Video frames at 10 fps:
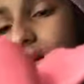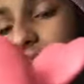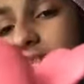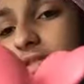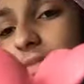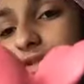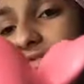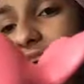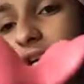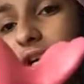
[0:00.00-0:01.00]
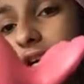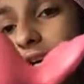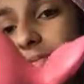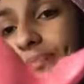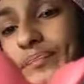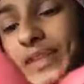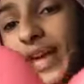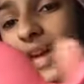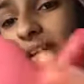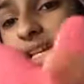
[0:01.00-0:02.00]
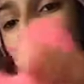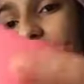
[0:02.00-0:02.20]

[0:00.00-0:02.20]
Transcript: this smells very good. And it's